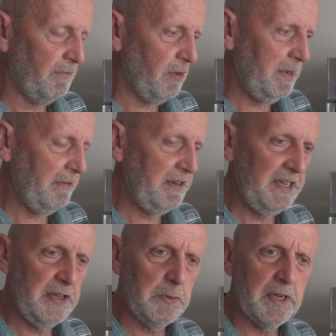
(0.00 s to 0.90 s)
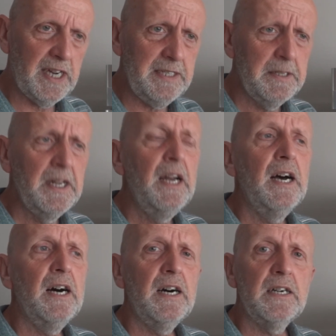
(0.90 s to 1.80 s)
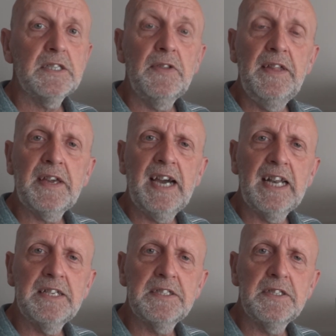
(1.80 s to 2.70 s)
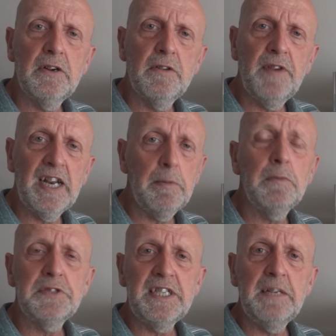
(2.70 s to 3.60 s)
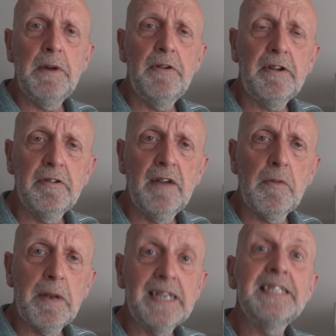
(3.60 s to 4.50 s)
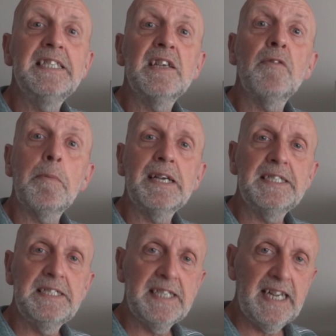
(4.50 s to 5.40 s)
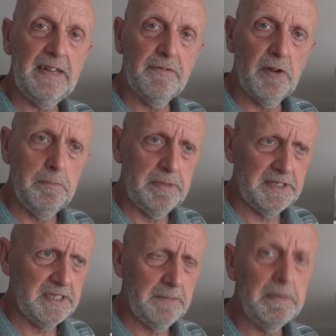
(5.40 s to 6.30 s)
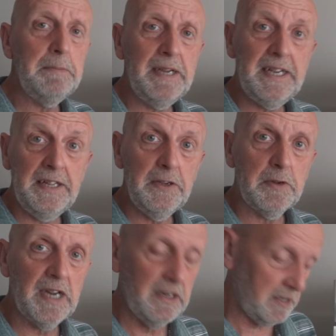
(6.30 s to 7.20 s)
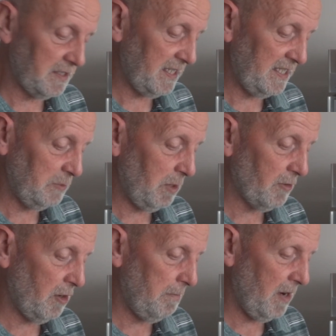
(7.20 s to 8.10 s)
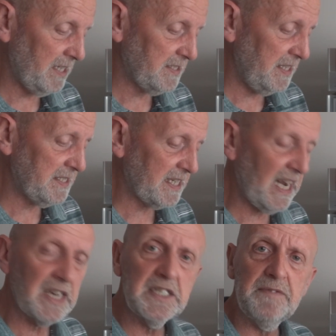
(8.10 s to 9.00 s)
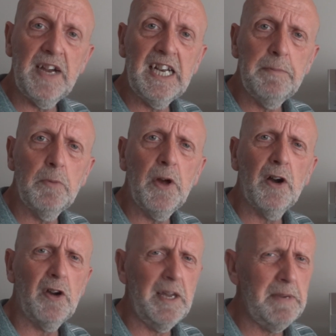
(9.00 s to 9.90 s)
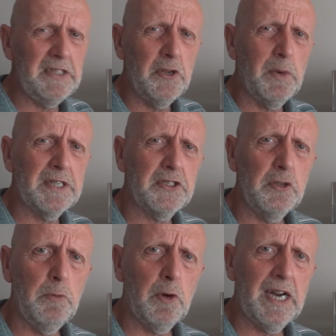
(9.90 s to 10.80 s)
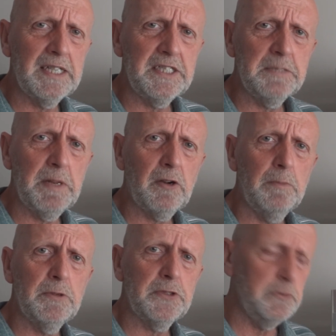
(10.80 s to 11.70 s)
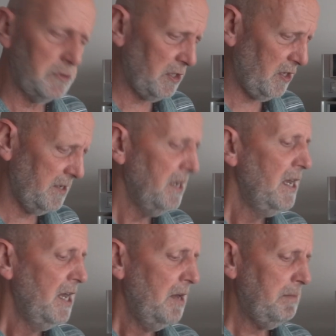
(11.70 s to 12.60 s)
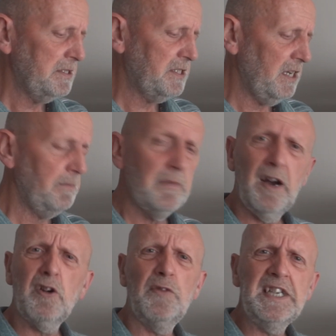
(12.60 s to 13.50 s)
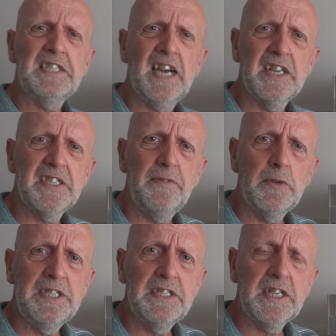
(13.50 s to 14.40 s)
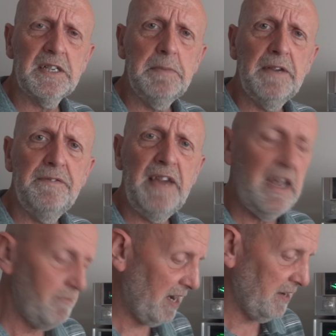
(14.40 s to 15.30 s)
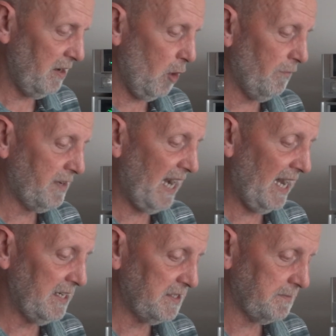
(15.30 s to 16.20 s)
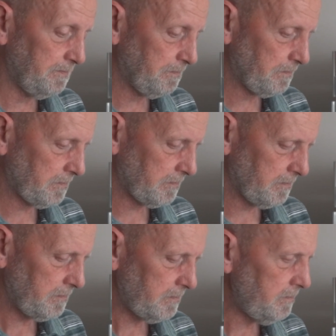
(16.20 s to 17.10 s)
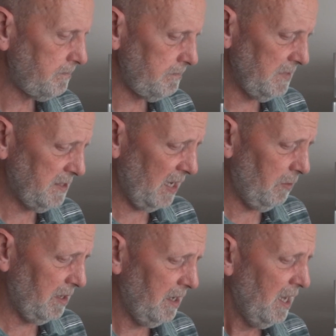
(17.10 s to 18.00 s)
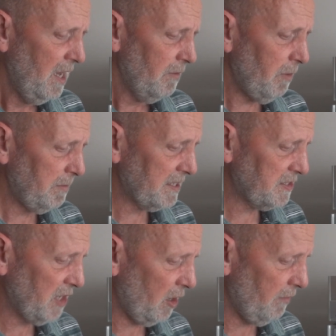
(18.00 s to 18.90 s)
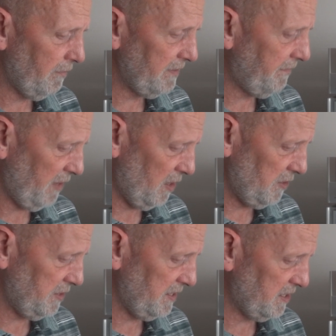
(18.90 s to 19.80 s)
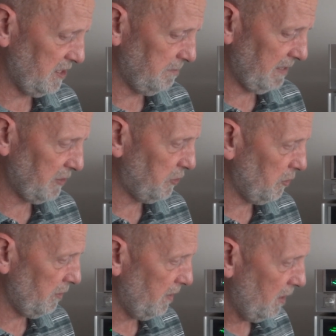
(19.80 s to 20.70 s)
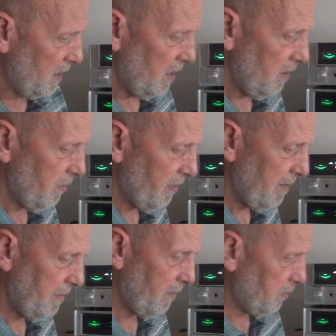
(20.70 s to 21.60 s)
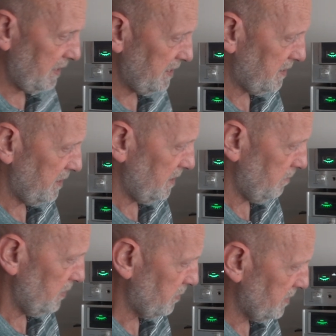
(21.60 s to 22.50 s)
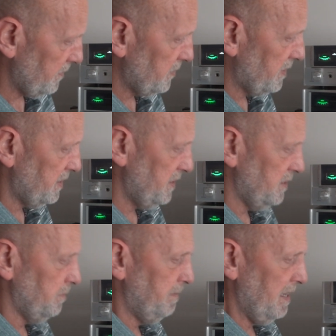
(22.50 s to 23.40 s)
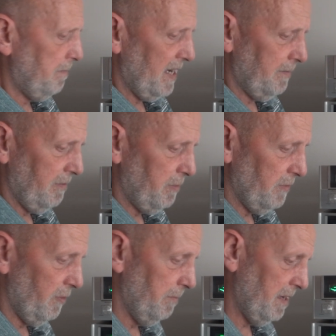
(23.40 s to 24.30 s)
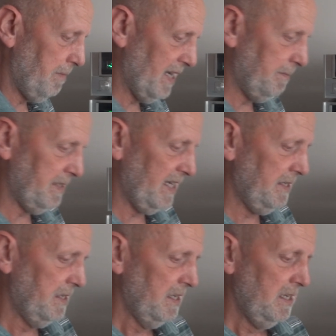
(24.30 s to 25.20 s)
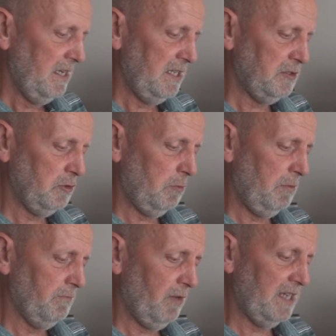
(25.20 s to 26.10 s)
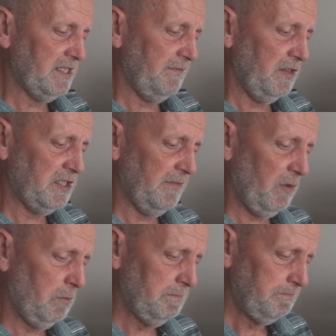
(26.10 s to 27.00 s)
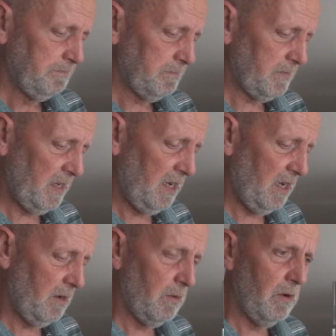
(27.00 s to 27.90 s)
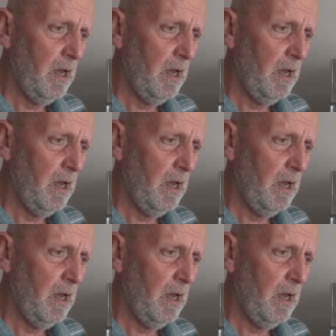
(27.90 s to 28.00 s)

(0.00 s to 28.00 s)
them from here in the UK. Uh, so they're the colours that are available. Obviously in America and other places, other places to get it from. But uh, me being in the UK, like I said, is where I got mine. So there's the colours available that I've got. He may do one or two more colours. This bloke, I'm not too certain. But uh, I've got these colours. I thought this is going to give me a fair run of colours. So uh, what we're going to start off with first is just make sure where I am with all this. Um, which ones of us? This is the bit of paper. I put the wrong bit of paper down as normal. Right. So first of all. Uh,